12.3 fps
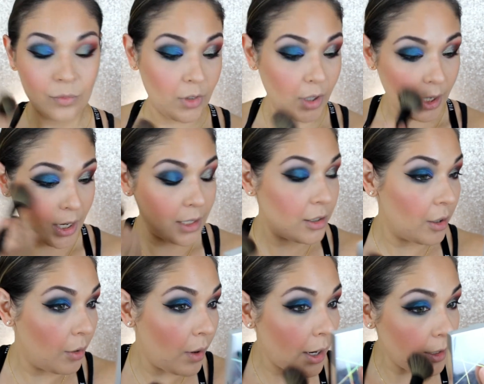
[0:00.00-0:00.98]
Okay,
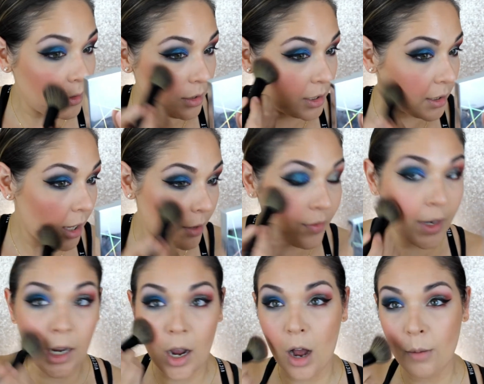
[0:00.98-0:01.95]
so it's kind of
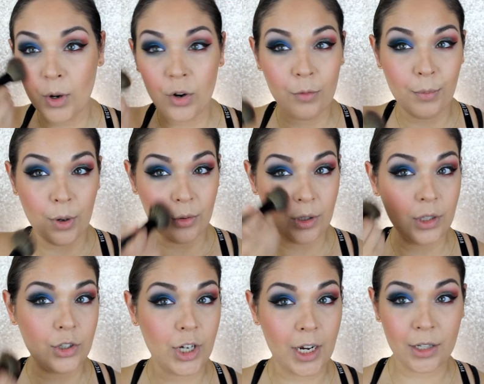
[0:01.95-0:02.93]
like a combo of both of
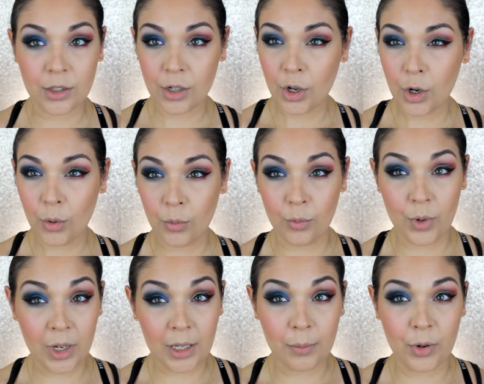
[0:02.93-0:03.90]
the shades.
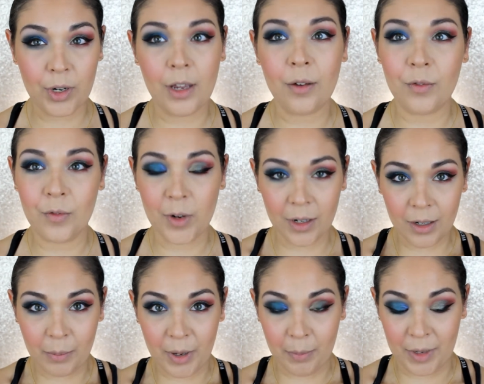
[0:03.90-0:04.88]
Really pretty,
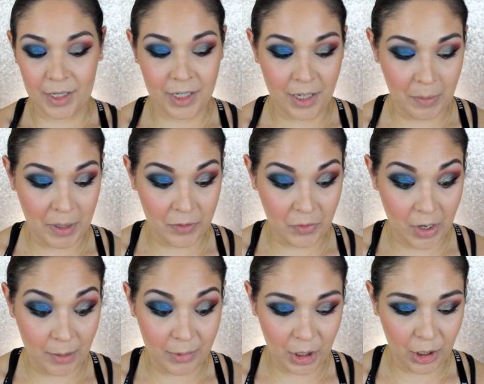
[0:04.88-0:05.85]
very pigmented. I might have
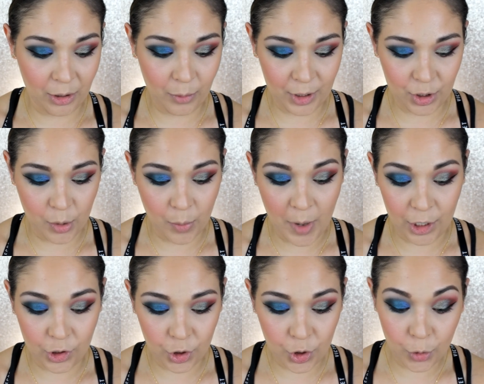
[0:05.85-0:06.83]
grabbed a little bit too
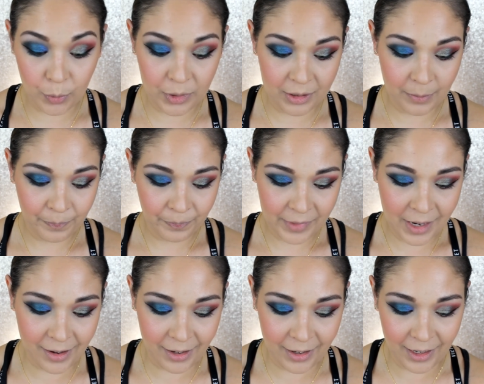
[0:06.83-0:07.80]
much. Oops.
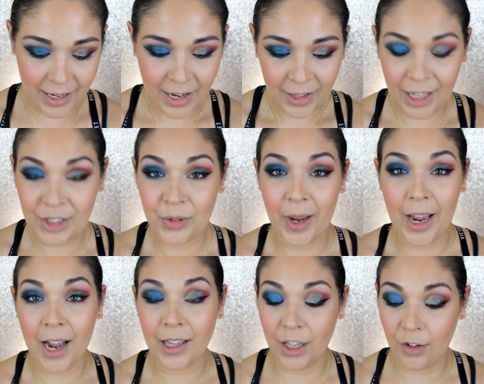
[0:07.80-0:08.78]
That's okay.
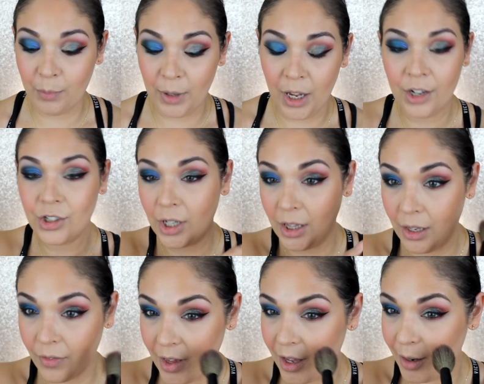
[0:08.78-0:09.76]
I love blush. I
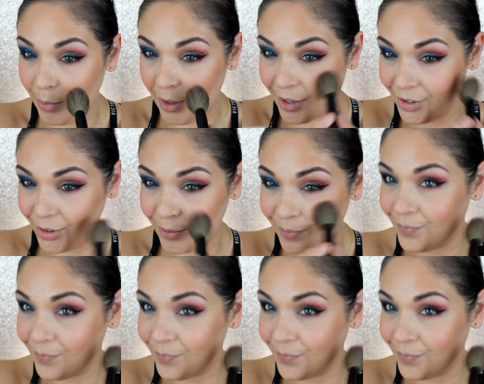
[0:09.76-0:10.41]
love a lot of blush.